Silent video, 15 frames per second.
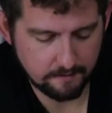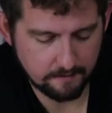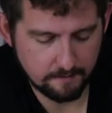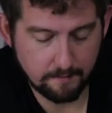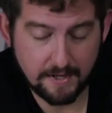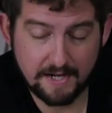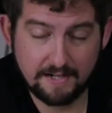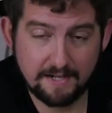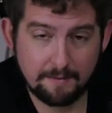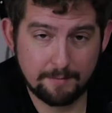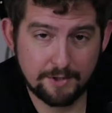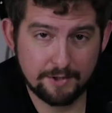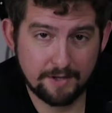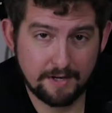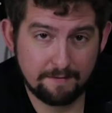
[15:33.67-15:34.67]
the bed
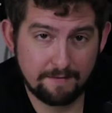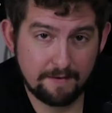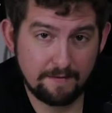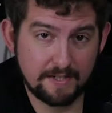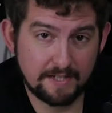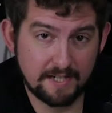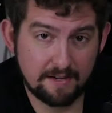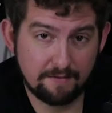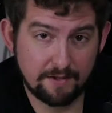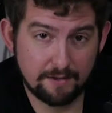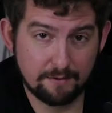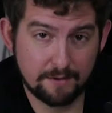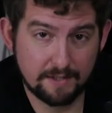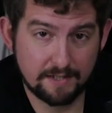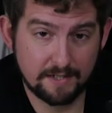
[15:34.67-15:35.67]
temperature hit 57
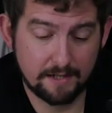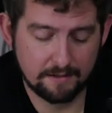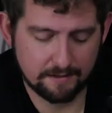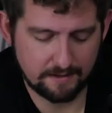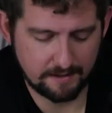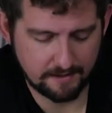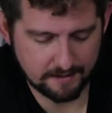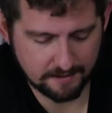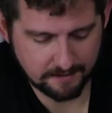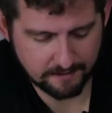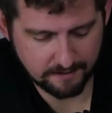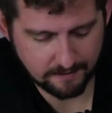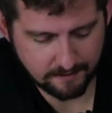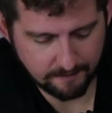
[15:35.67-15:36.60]
degrees Celsius,